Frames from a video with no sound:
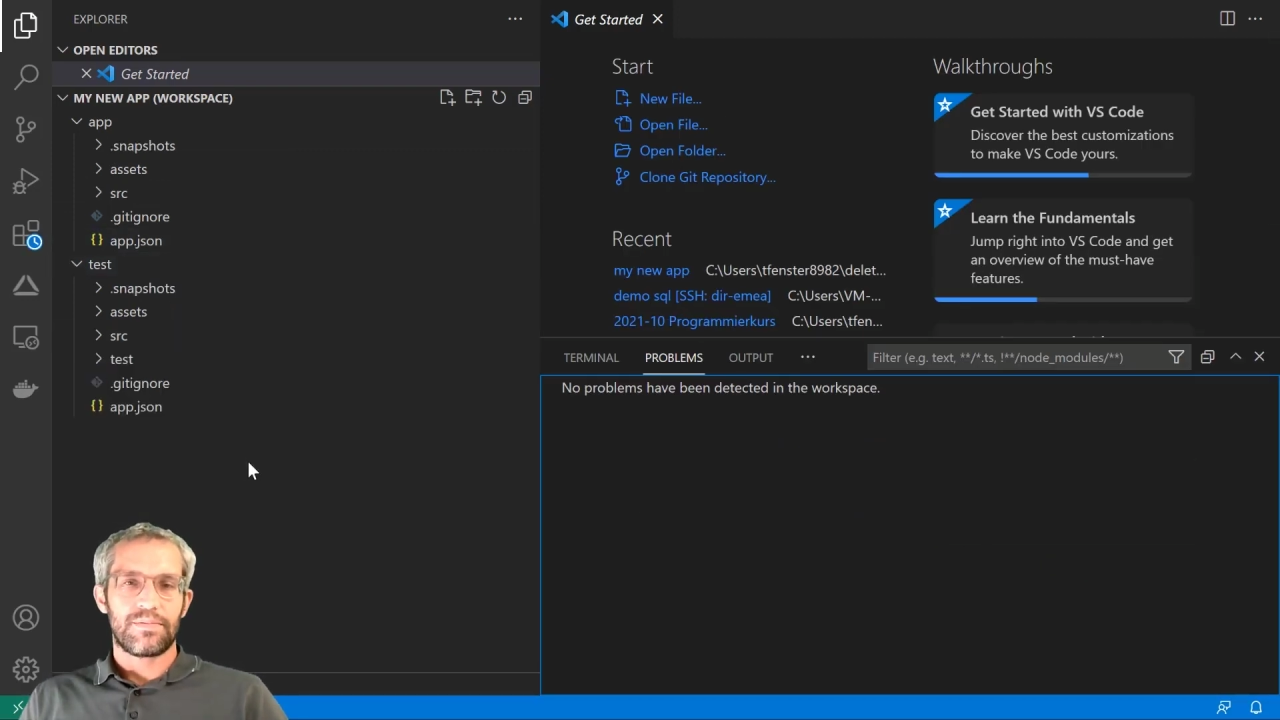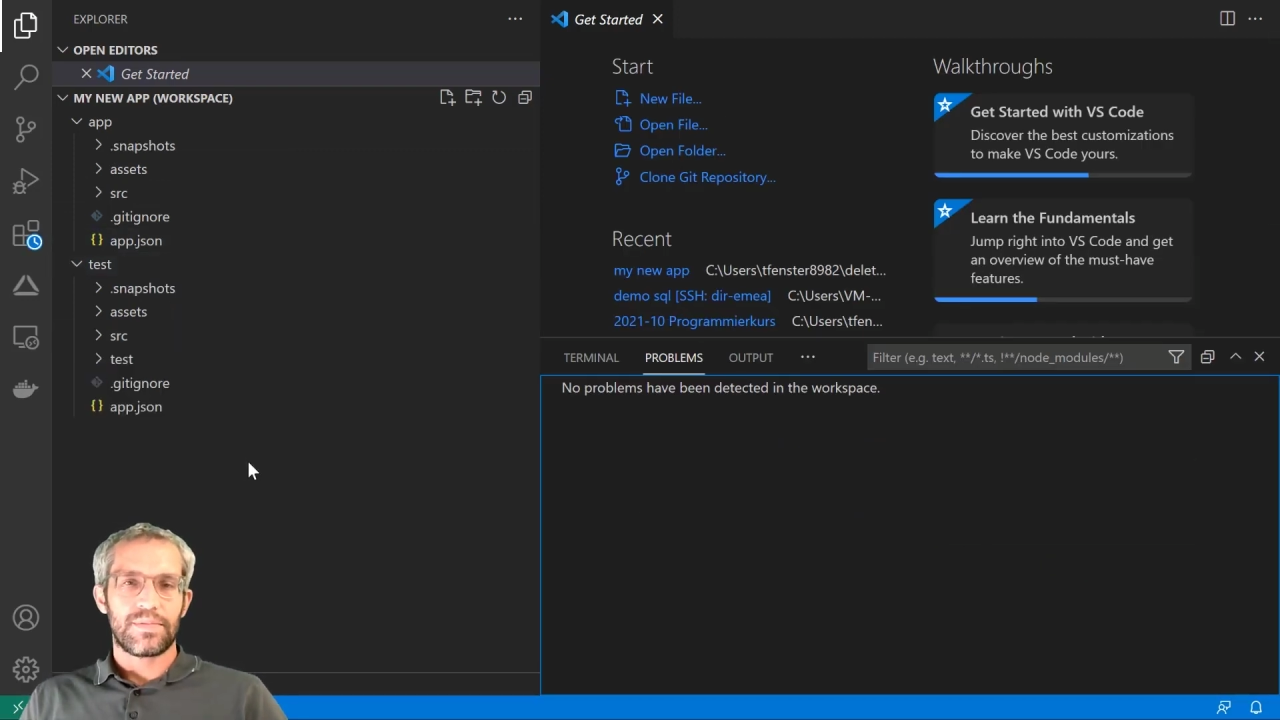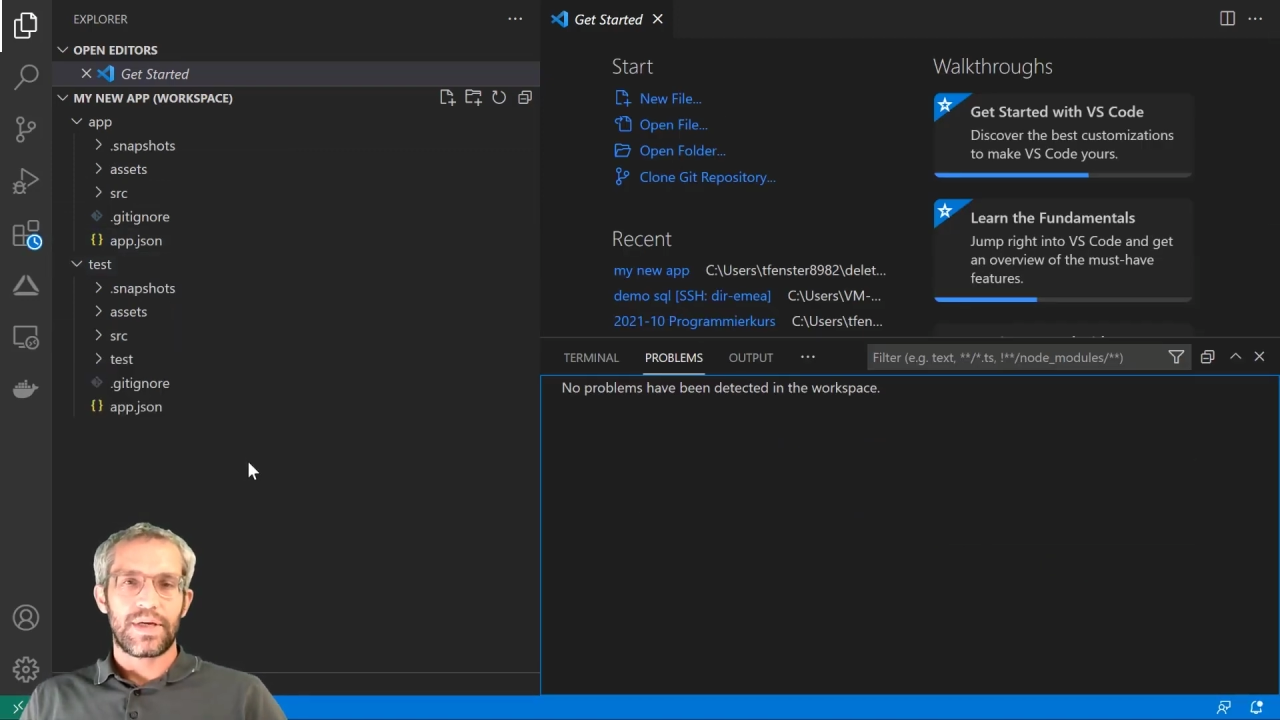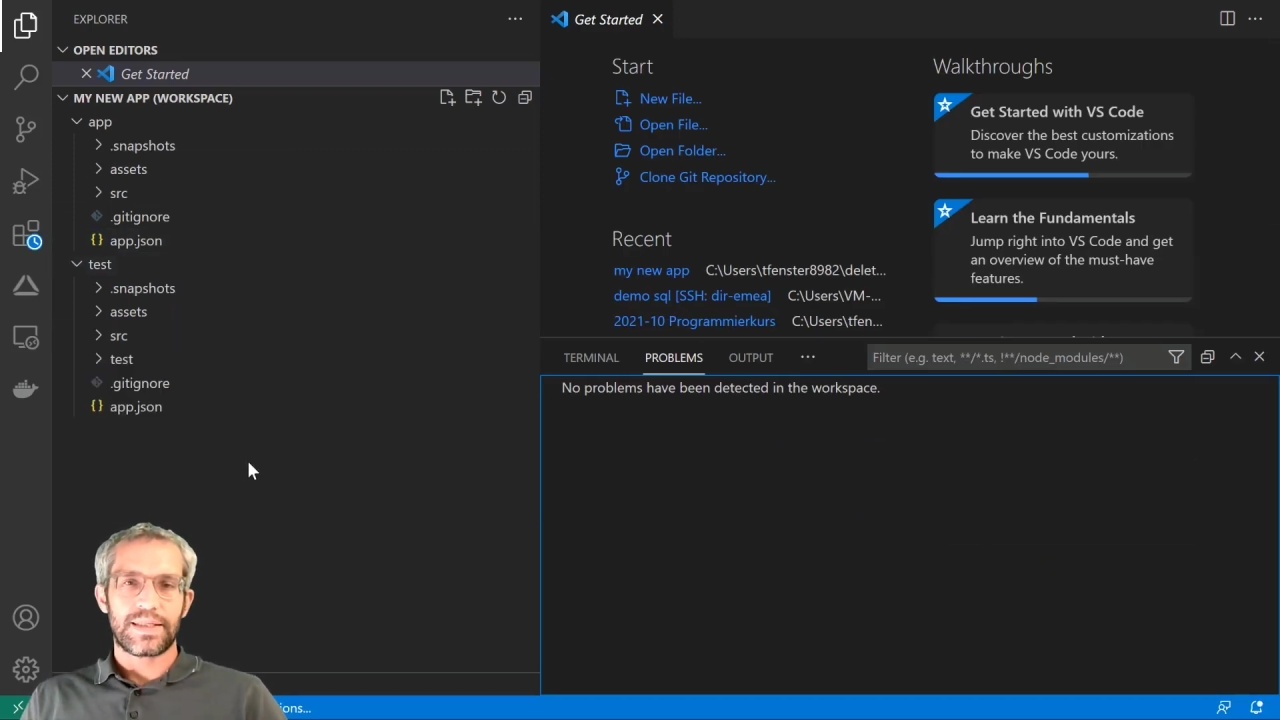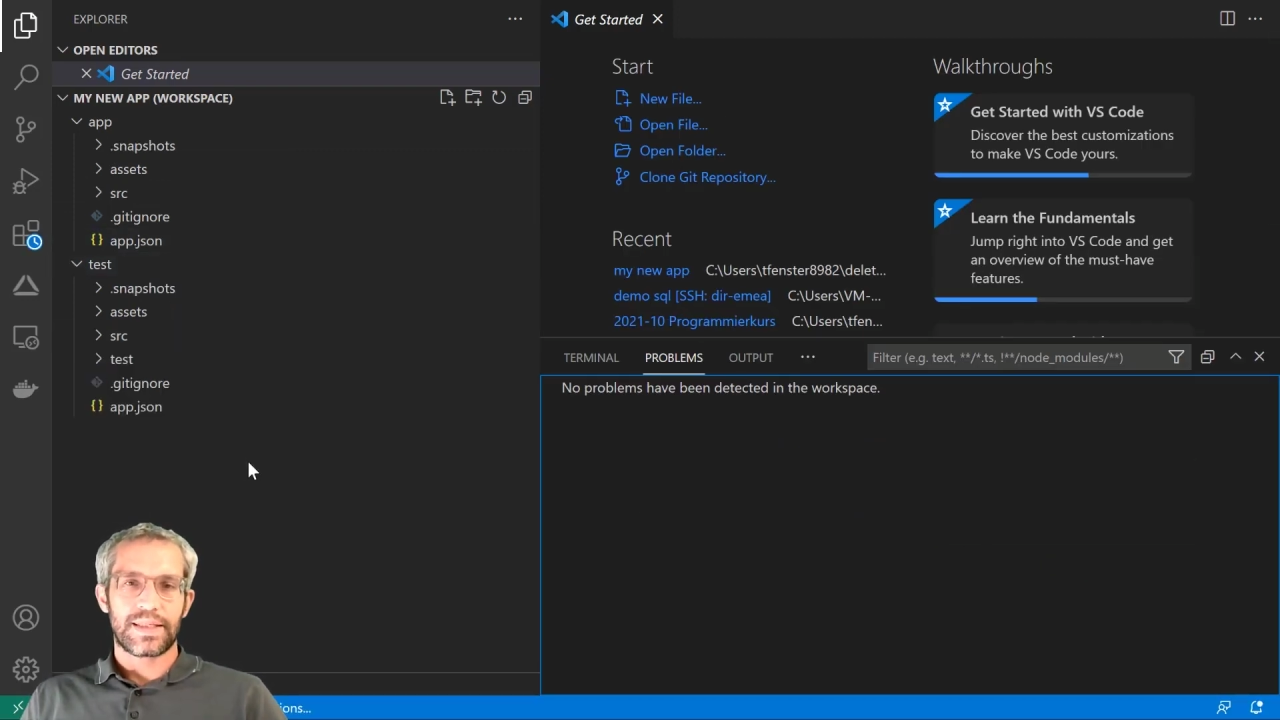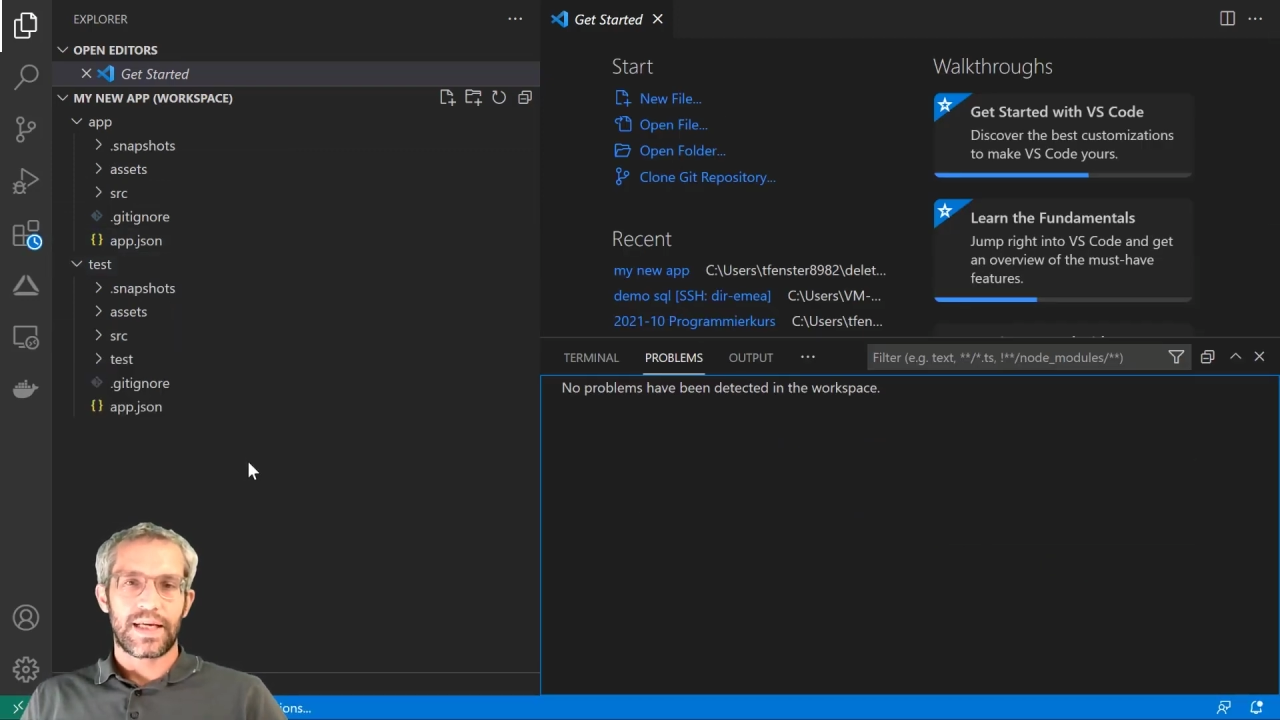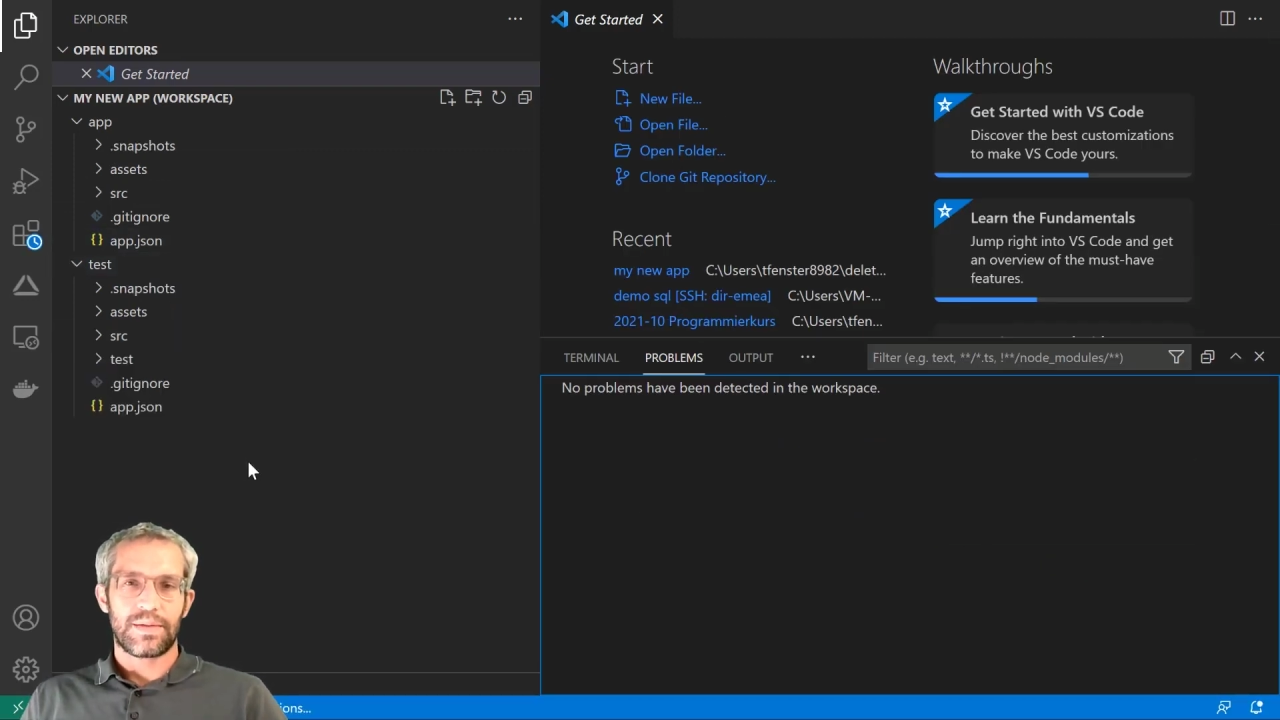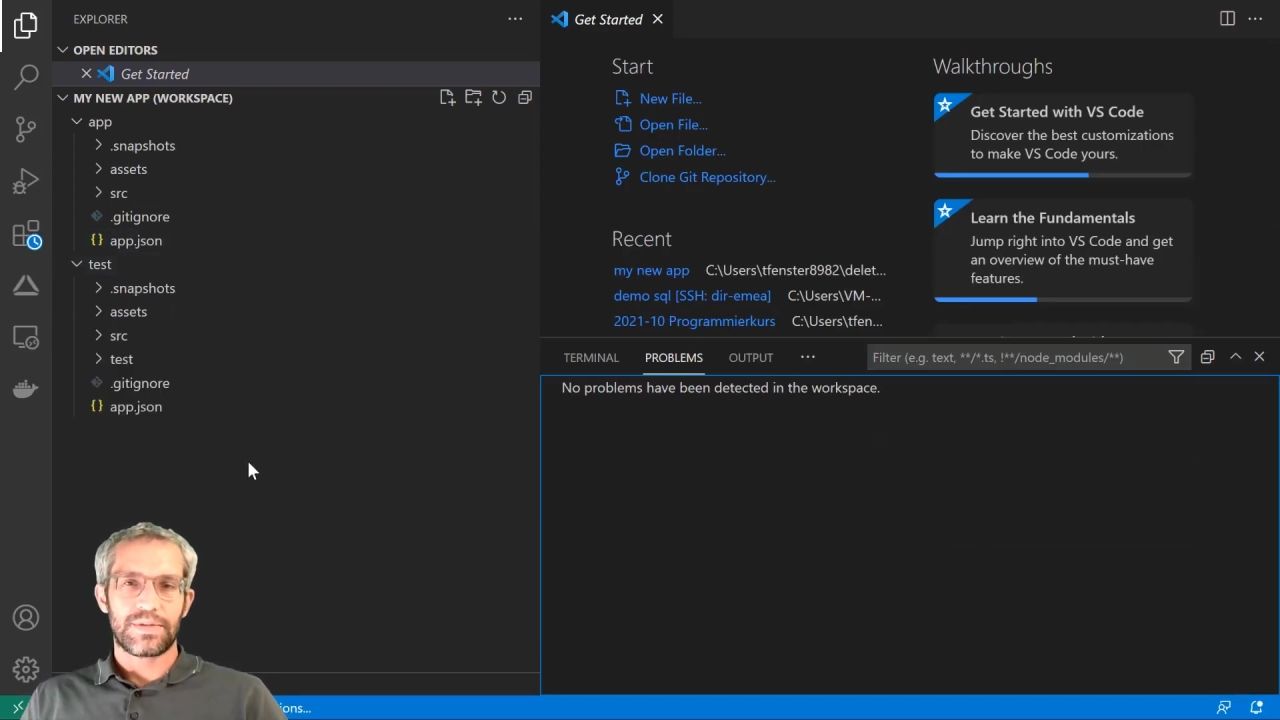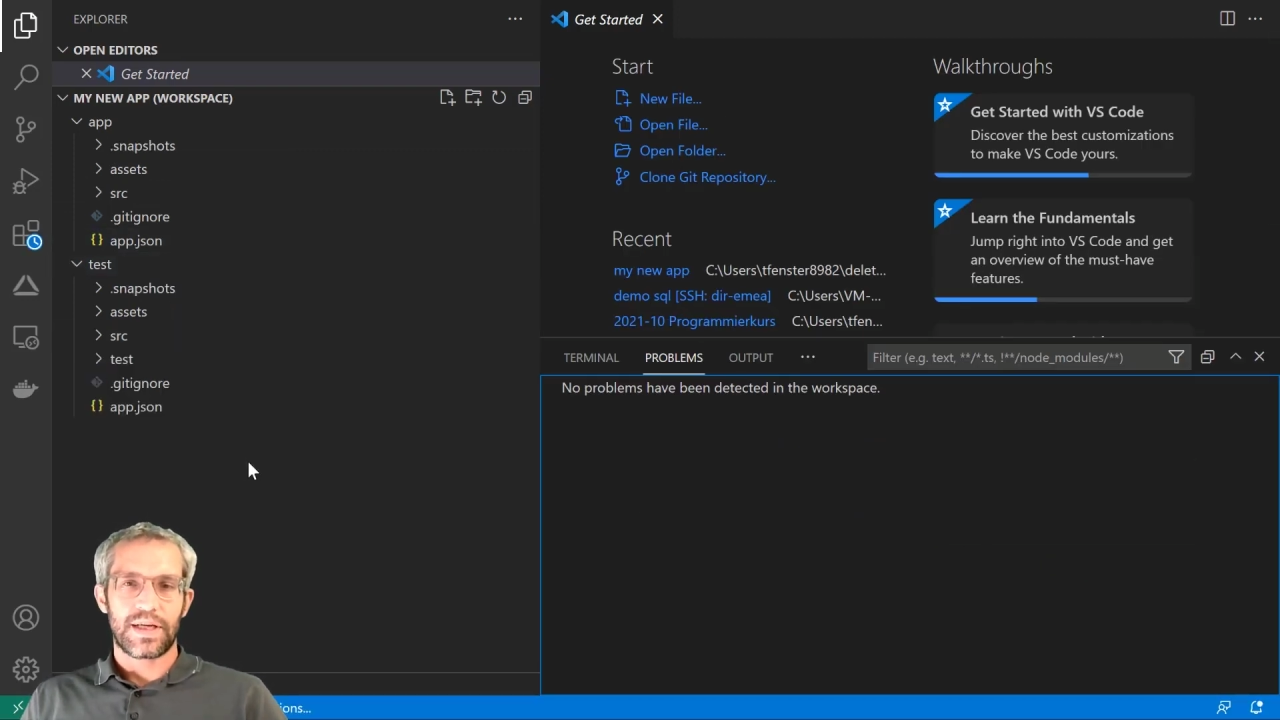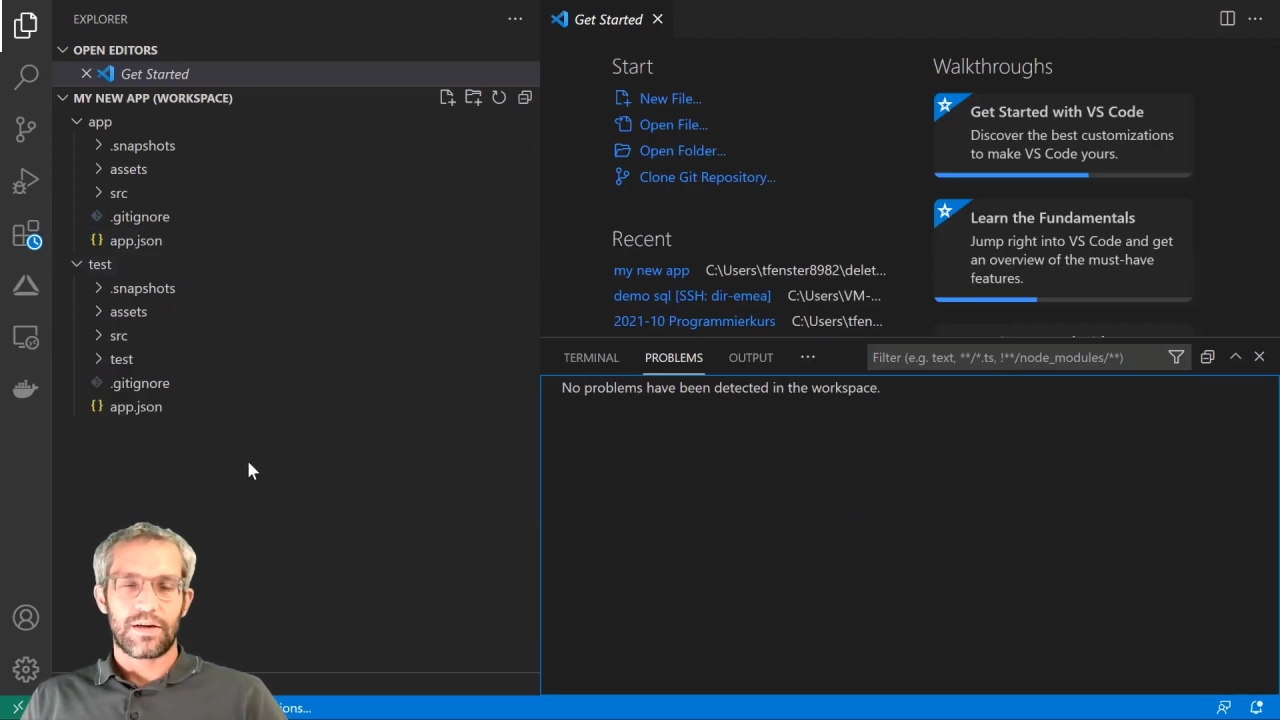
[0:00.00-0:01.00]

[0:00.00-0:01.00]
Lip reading: as it comes